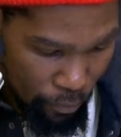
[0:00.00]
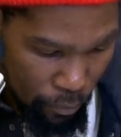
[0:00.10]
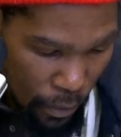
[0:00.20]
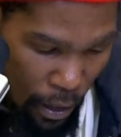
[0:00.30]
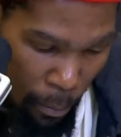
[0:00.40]

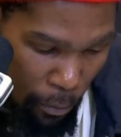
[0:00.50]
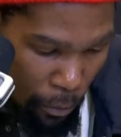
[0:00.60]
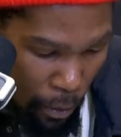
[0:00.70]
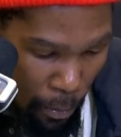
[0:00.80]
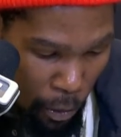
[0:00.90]
but for
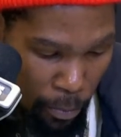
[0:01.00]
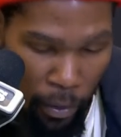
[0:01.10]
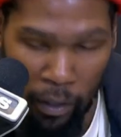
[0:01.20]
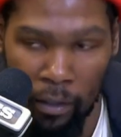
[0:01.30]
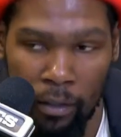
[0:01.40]
the most part,
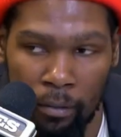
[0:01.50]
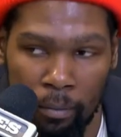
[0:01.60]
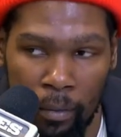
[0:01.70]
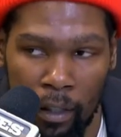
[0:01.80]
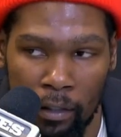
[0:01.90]
the,
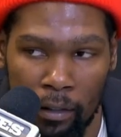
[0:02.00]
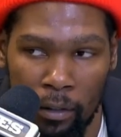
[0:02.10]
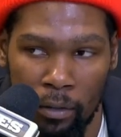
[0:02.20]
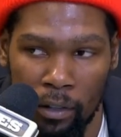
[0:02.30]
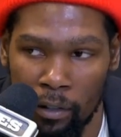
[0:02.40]
us
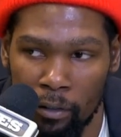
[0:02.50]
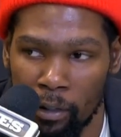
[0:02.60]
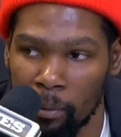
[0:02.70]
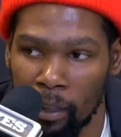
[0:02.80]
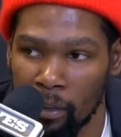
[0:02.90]
losing in the
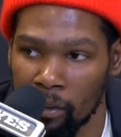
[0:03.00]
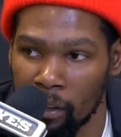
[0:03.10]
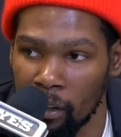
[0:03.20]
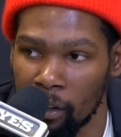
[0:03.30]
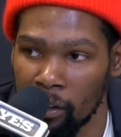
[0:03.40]
rebounds didn't
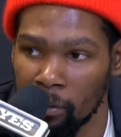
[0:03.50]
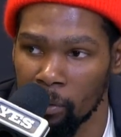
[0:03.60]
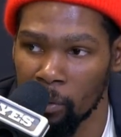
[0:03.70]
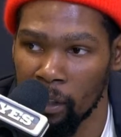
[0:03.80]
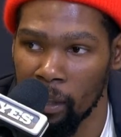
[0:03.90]
hurt us when
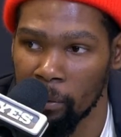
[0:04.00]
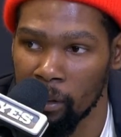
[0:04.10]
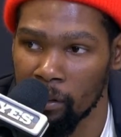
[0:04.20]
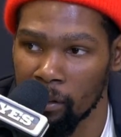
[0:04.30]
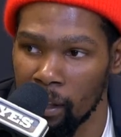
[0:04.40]
we kept getting
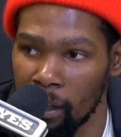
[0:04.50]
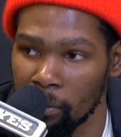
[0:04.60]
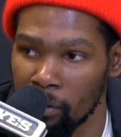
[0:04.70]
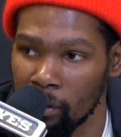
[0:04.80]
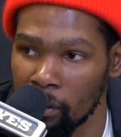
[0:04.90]
stops.
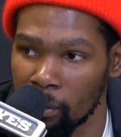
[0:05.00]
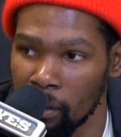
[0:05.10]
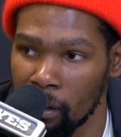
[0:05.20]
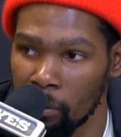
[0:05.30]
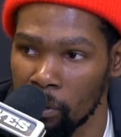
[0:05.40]
You know what I'm
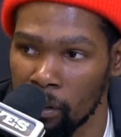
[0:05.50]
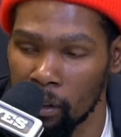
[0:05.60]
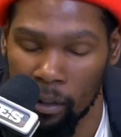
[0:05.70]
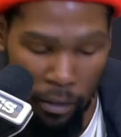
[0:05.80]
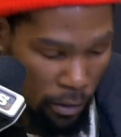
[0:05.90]
saying? We
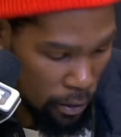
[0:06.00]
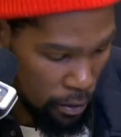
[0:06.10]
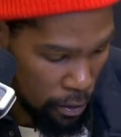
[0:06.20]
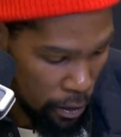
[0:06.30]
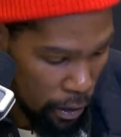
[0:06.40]
uh,
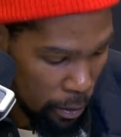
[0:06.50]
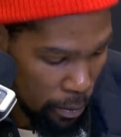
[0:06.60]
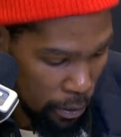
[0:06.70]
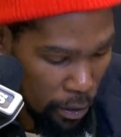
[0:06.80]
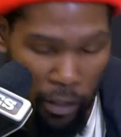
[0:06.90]
held them to
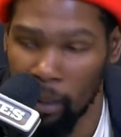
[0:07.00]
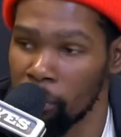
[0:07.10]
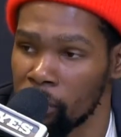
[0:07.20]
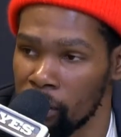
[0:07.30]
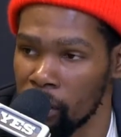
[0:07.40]

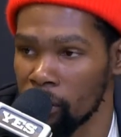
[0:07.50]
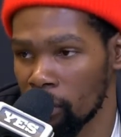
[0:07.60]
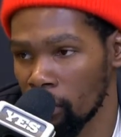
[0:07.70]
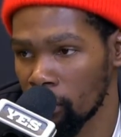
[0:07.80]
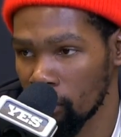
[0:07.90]
38%.
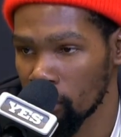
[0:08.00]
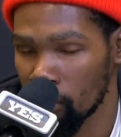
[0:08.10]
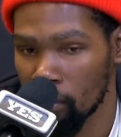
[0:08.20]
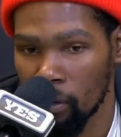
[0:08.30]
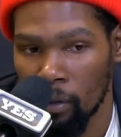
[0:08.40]
So,
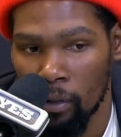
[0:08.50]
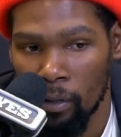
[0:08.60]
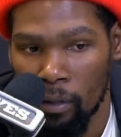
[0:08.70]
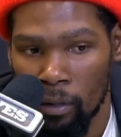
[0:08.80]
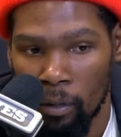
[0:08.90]

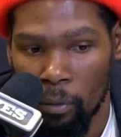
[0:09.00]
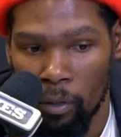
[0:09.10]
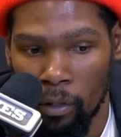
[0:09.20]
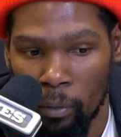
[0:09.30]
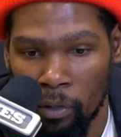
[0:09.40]
you
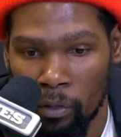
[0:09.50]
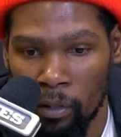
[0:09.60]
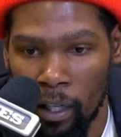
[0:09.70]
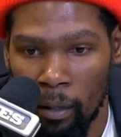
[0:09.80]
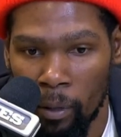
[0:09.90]
know, when you do
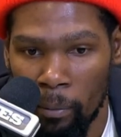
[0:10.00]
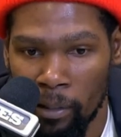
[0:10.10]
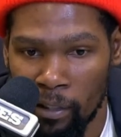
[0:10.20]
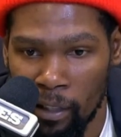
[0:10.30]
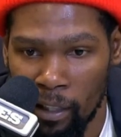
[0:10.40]
that, when they miss
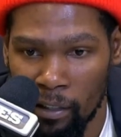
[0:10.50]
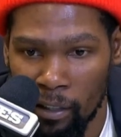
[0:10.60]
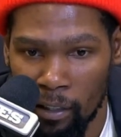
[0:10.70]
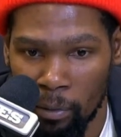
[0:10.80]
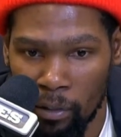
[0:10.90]
a lot of
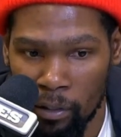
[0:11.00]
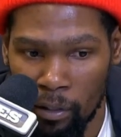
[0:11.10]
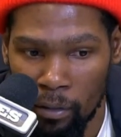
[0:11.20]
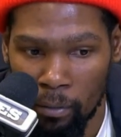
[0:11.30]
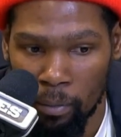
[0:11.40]
shots. We still
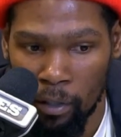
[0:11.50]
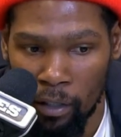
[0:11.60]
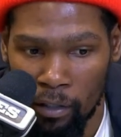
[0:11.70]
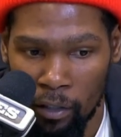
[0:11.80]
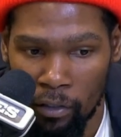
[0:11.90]
put
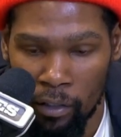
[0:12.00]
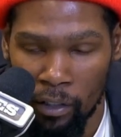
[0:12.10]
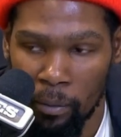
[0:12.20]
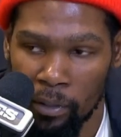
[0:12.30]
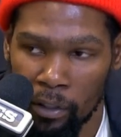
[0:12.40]
ourselves in a good
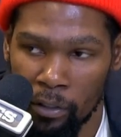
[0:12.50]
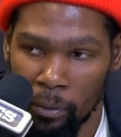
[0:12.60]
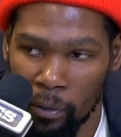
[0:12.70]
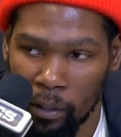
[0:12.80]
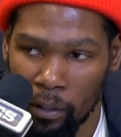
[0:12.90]
position to win.